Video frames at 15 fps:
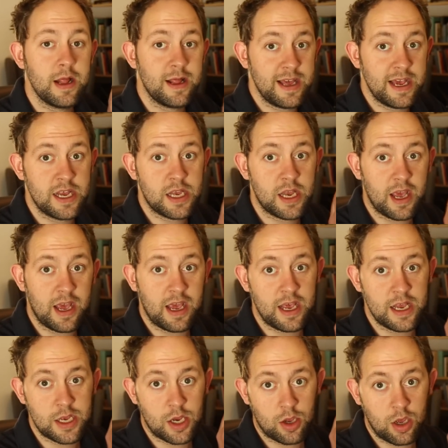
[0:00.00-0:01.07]
This
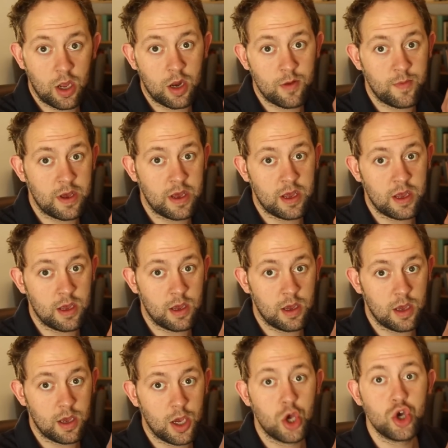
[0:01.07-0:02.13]
is going to be
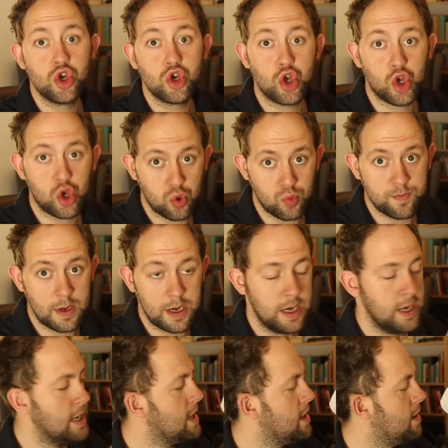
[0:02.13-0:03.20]
super.